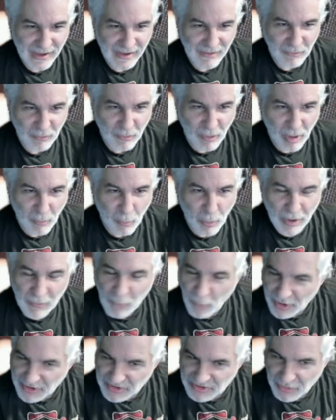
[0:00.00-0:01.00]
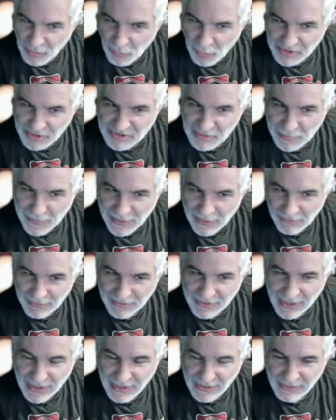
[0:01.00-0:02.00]
What's your belt in
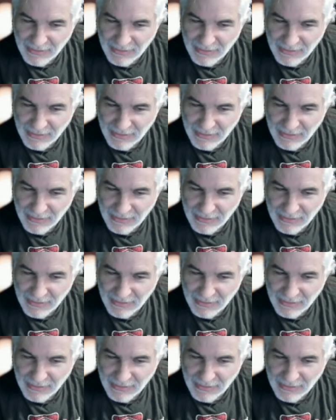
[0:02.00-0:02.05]
that?